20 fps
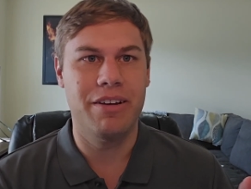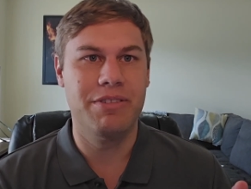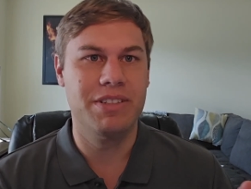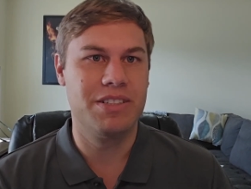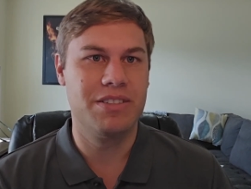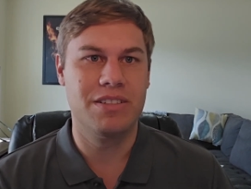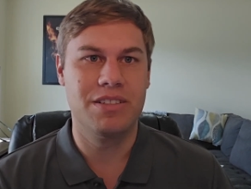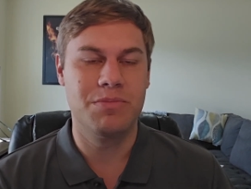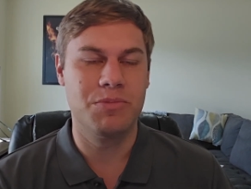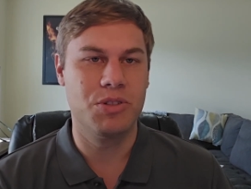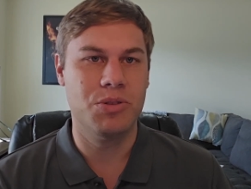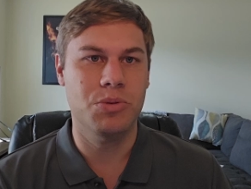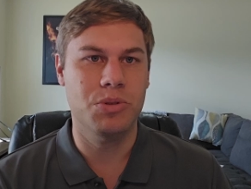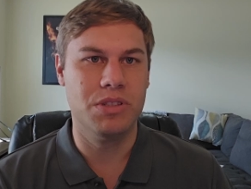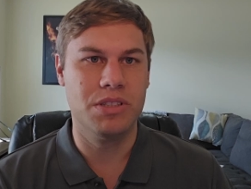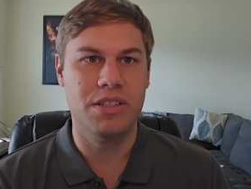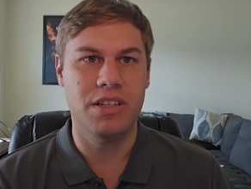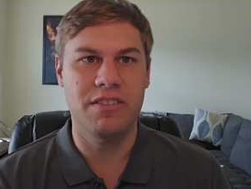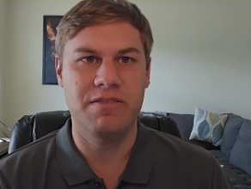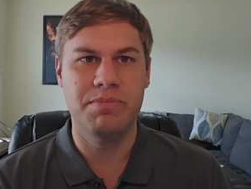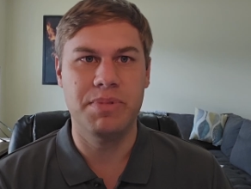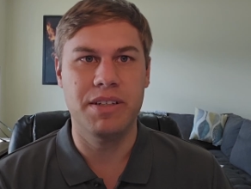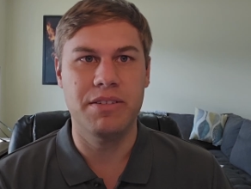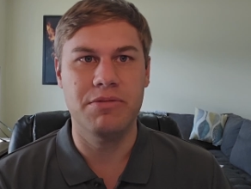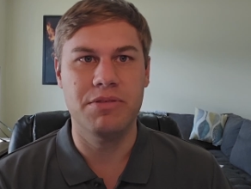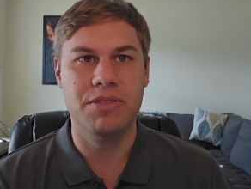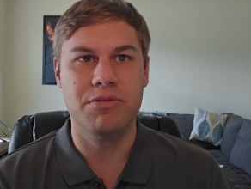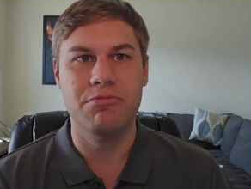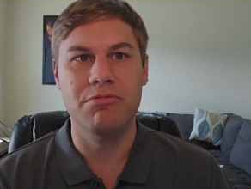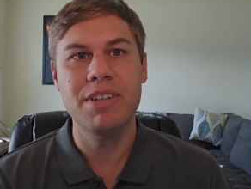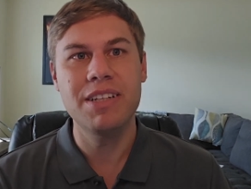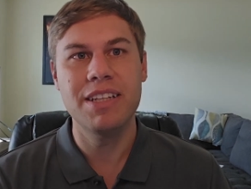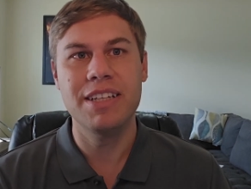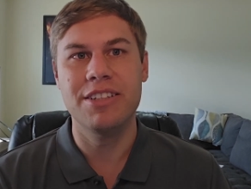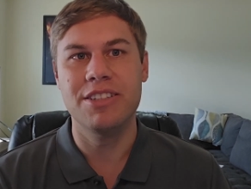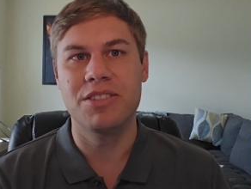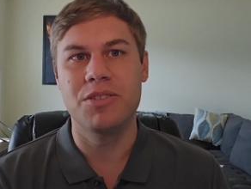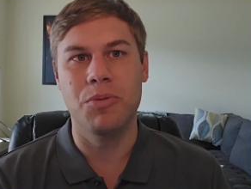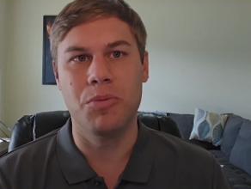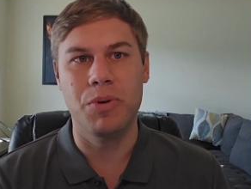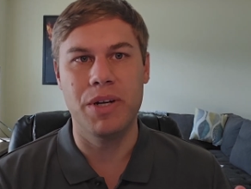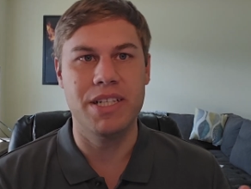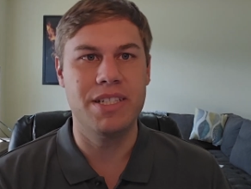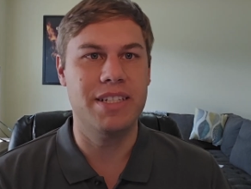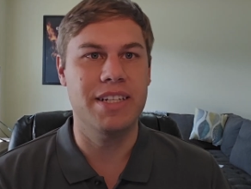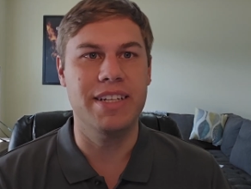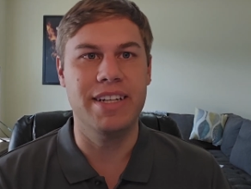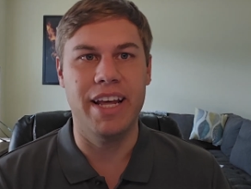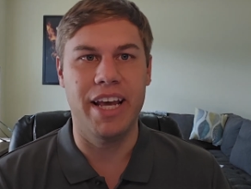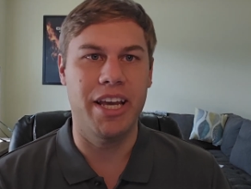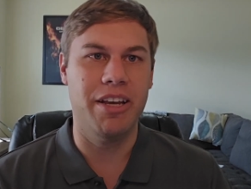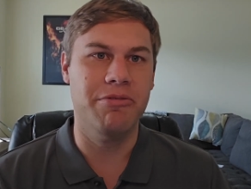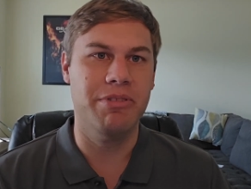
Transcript: We saw some cool stuff, but it was really just a wasted day.